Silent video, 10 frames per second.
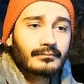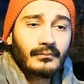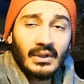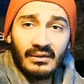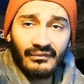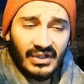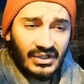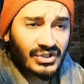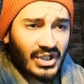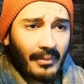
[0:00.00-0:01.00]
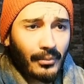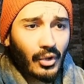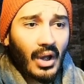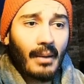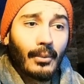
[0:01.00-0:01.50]
If this
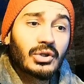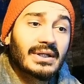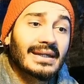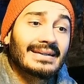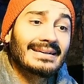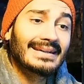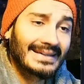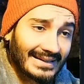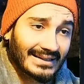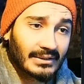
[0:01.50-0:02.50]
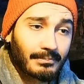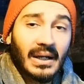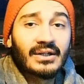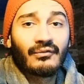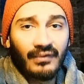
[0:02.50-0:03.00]
champion about to get killed by
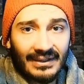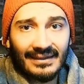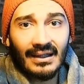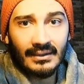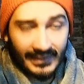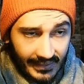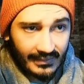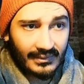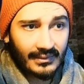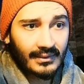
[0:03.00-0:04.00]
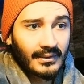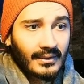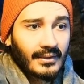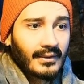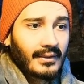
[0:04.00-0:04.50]
the fatal hit,
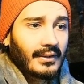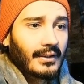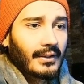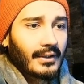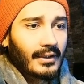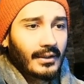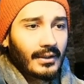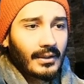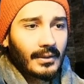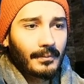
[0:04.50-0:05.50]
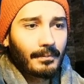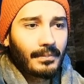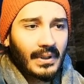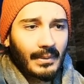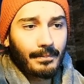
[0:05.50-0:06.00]

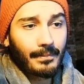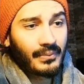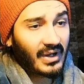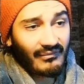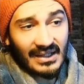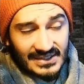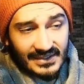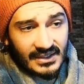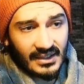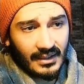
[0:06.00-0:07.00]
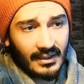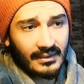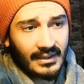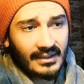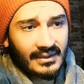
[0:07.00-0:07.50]
prevents
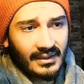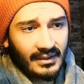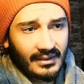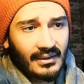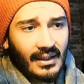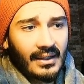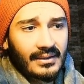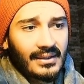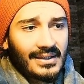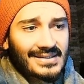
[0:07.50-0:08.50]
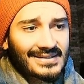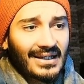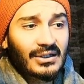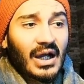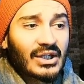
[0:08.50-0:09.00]
that hit and
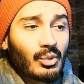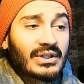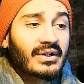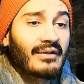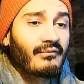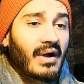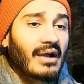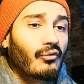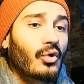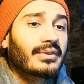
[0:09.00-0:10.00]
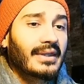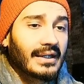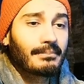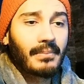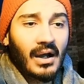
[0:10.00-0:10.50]
instantly activate the revive on
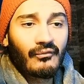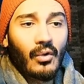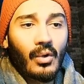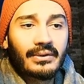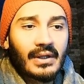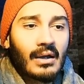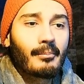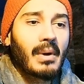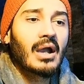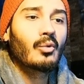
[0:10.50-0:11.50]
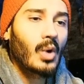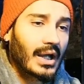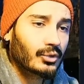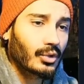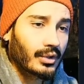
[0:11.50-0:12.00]
death buff on them by
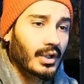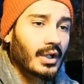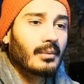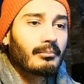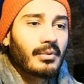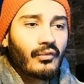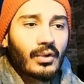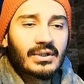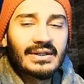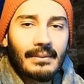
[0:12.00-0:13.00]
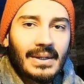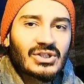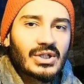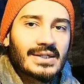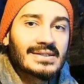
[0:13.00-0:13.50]
1 turn before the
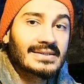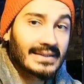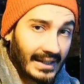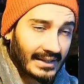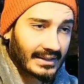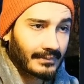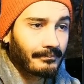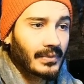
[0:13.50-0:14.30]
damage is taken.